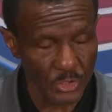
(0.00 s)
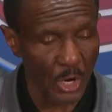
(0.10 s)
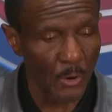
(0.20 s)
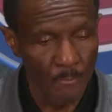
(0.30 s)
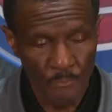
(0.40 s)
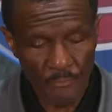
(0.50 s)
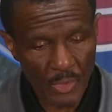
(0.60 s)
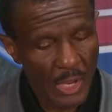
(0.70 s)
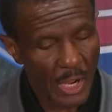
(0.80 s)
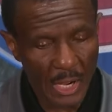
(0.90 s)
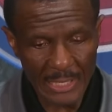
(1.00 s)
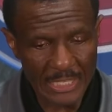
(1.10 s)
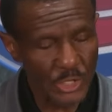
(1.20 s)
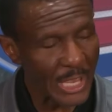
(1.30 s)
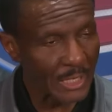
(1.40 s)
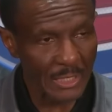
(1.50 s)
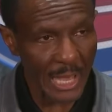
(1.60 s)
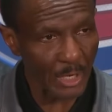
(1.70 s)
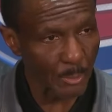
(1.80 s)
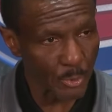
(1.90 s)
So he's handling it
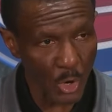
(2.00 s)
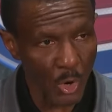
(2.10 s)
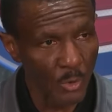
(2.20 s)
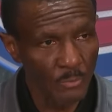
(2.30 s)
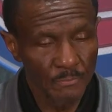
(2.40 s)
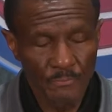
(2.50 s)
like a pro.